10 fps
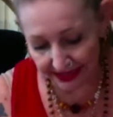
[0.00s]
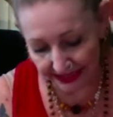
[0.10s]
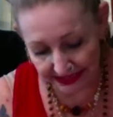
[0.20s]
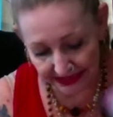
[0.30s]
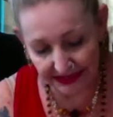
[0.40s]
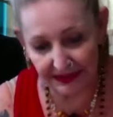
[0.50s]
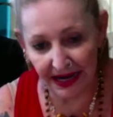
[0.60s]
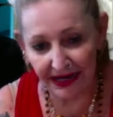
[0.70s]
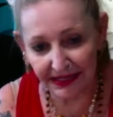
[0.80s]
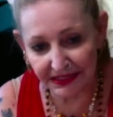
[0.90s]
This has
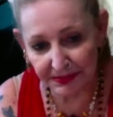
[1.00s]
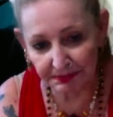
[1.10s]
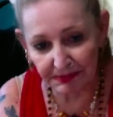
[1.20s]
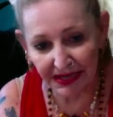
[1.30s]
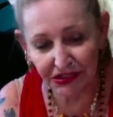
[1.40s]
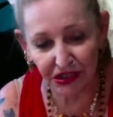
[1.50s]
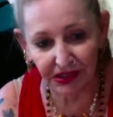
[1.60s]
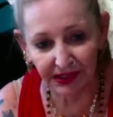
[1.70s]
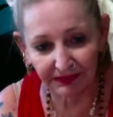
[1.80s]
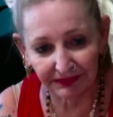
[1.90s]
got his mental,